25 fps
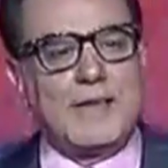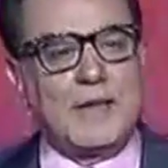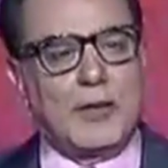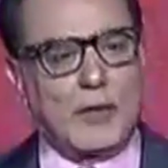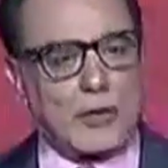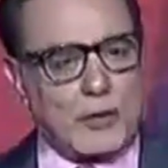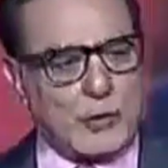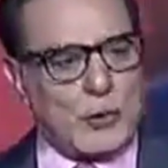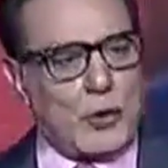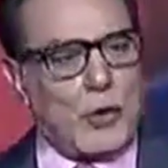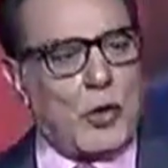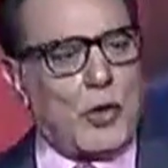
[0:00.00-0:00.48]

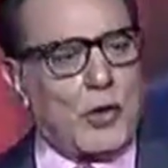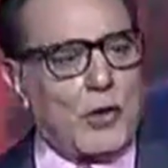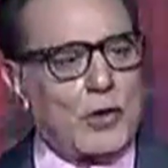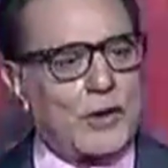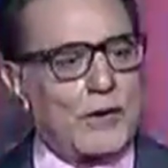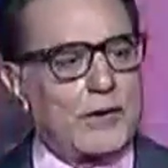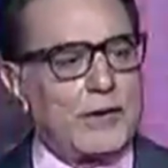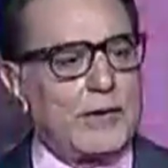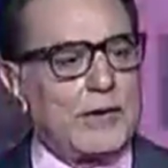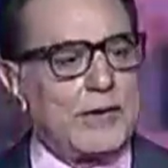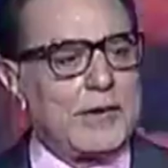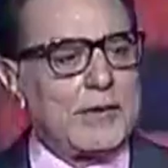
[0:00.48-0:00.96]
or
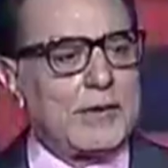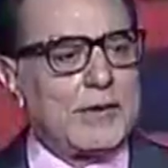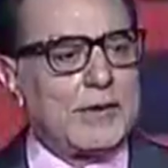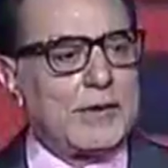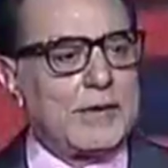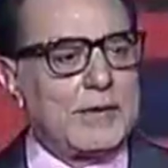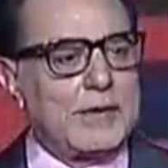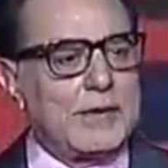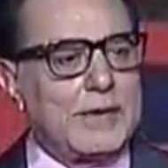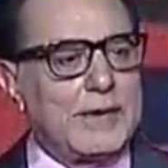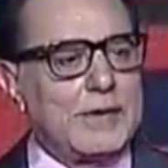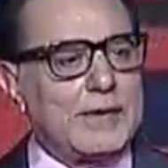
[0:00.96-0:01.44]
not,
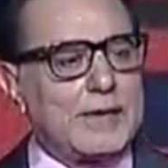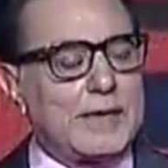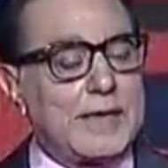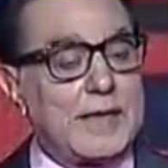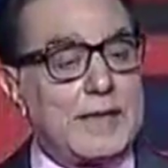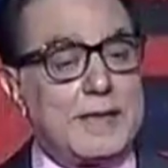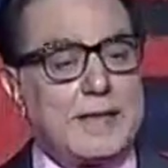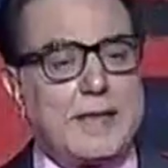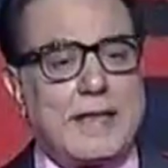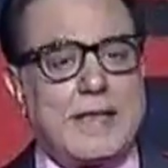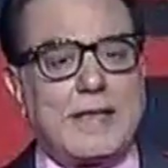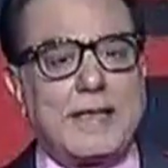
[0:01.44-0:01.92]
they
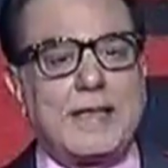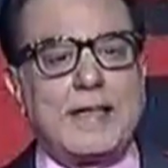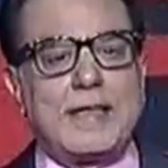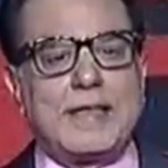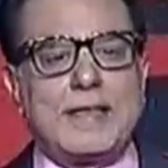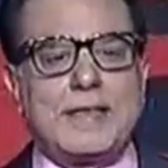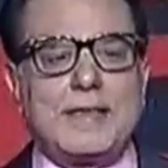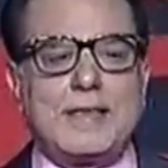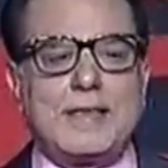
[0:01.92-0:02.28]
say that it is